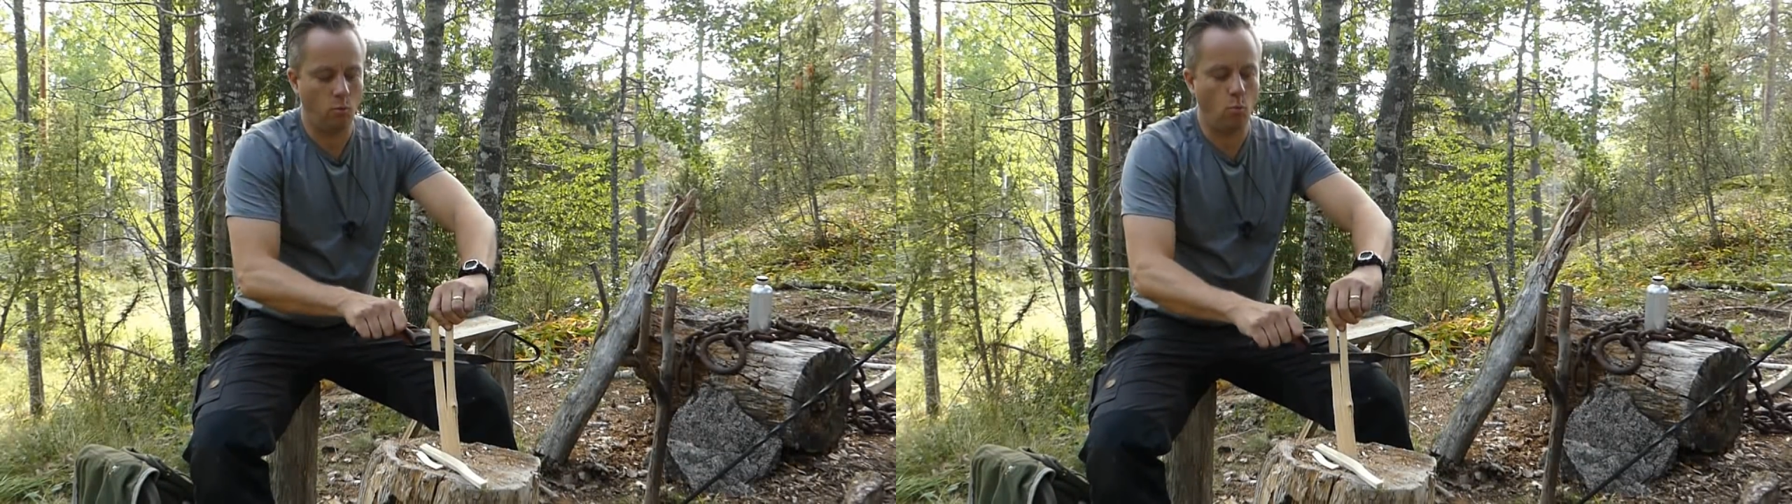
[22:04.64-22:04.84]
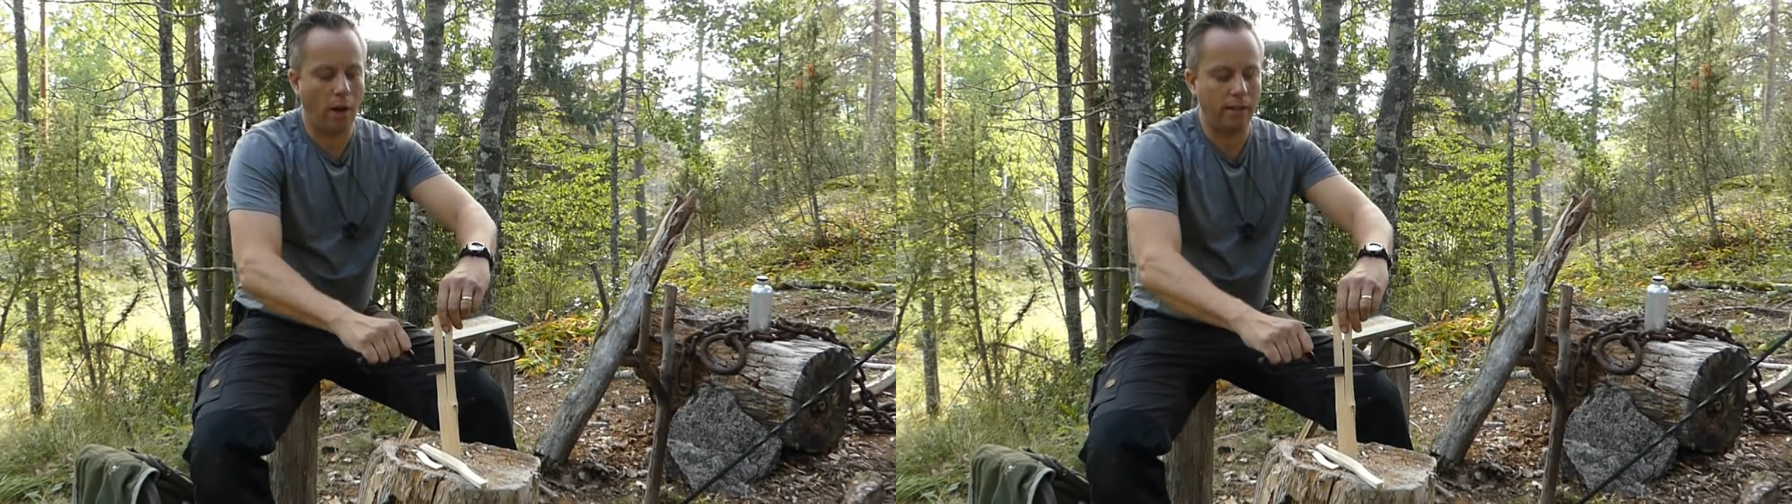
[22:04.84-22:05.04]

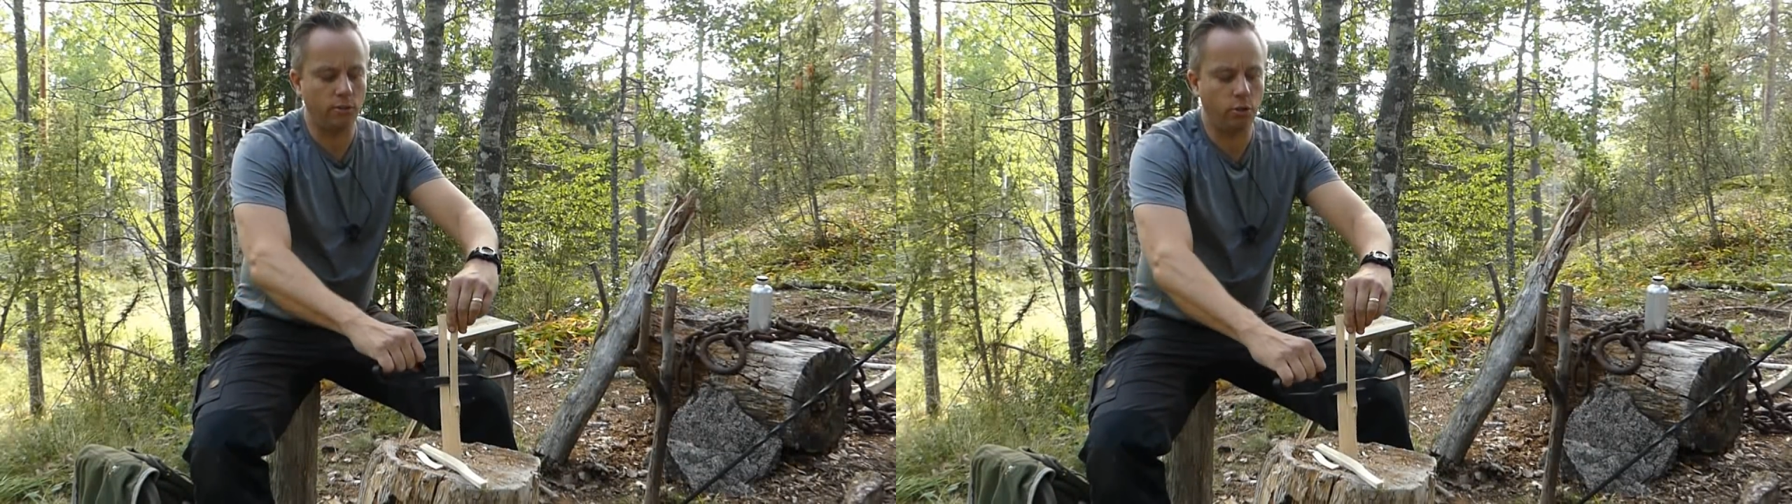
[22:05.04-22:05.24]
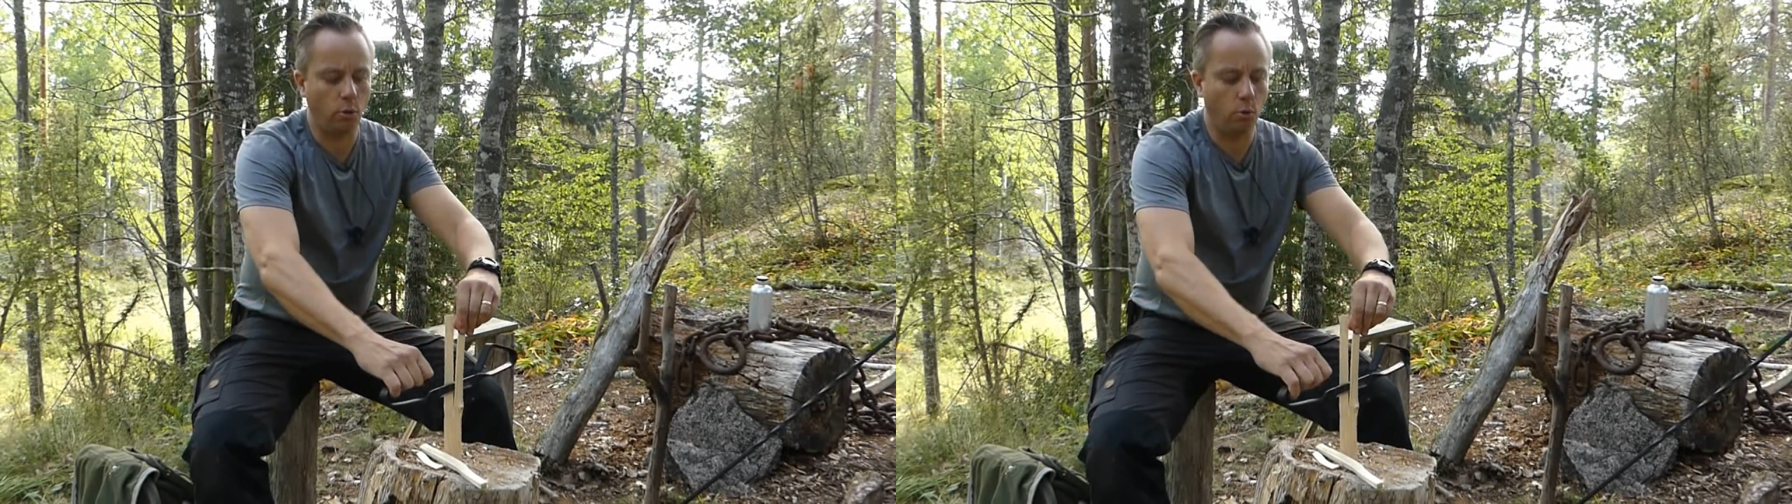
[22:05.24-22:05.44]
one
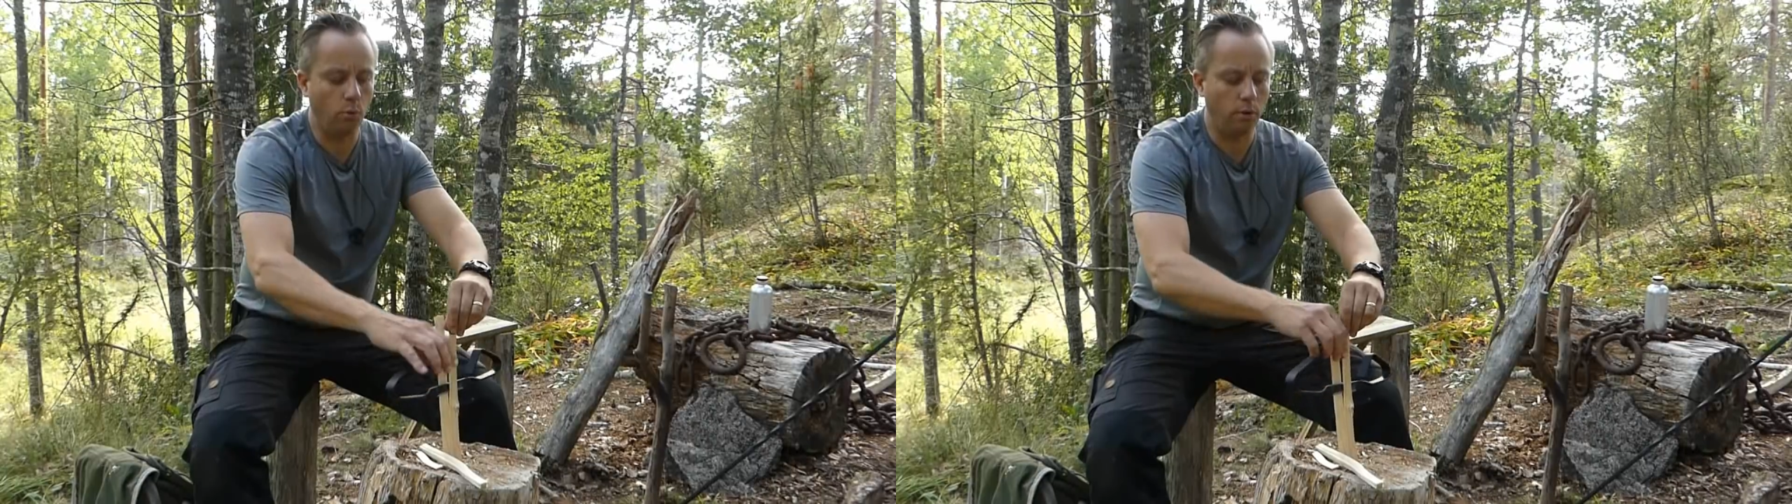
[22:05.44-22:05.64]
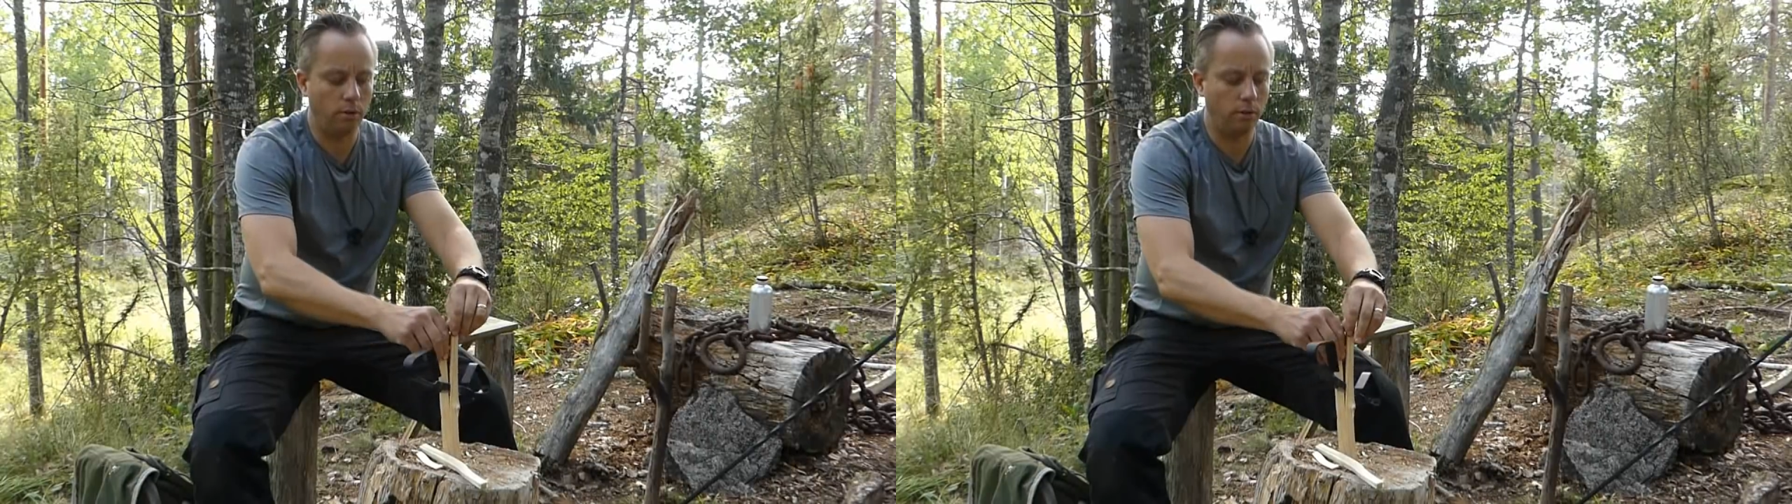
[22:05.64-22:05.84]
tool